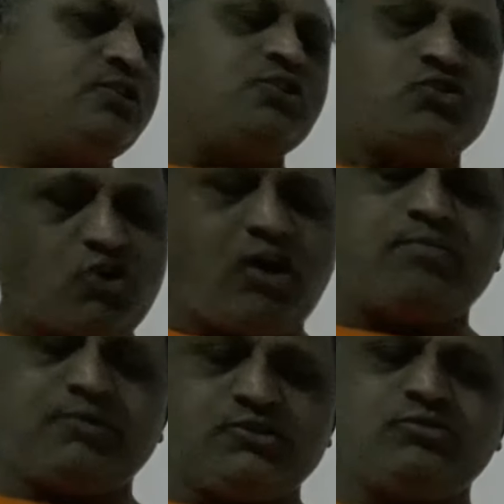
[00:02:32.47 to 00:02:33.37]

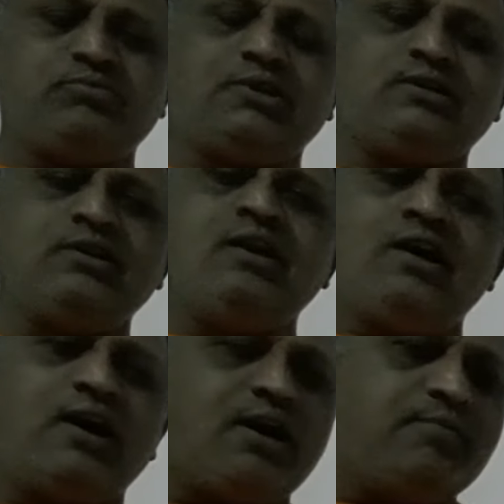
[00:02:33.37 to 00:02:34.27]
shop. Assume that
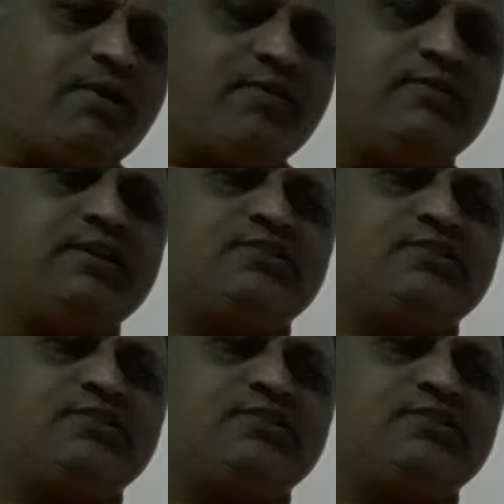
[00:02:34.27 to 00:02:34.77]
I am having a